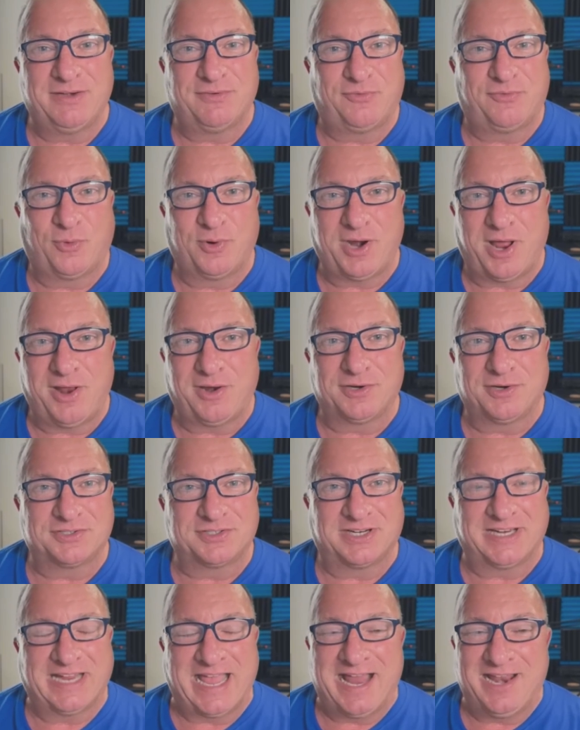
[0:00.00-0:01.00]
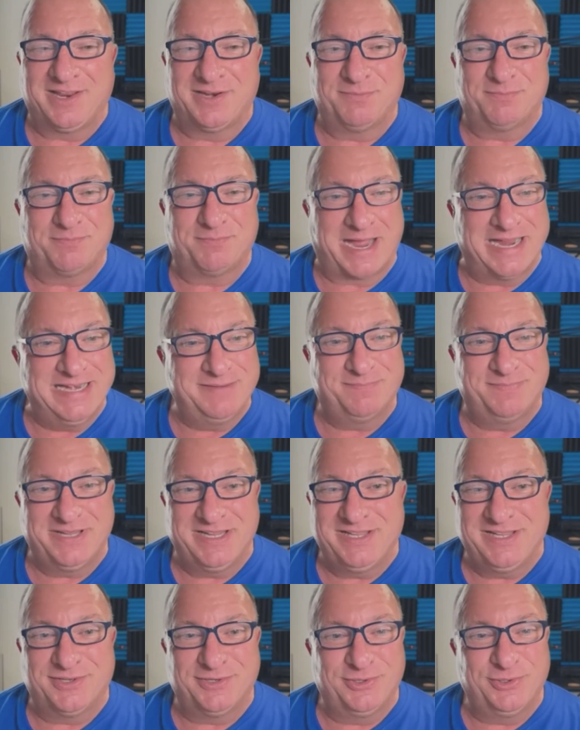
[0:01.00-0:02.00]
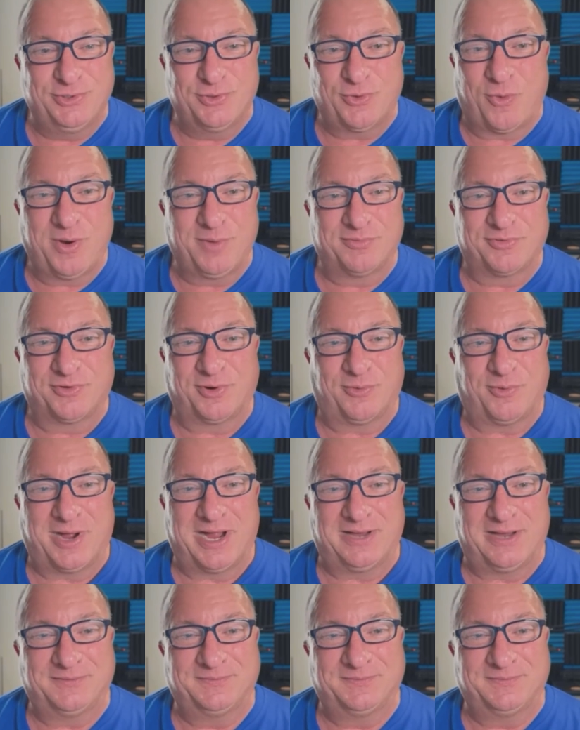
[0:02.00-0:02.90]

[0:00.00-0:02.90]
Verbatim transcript: four dollars a gallon might be the new norm for a while.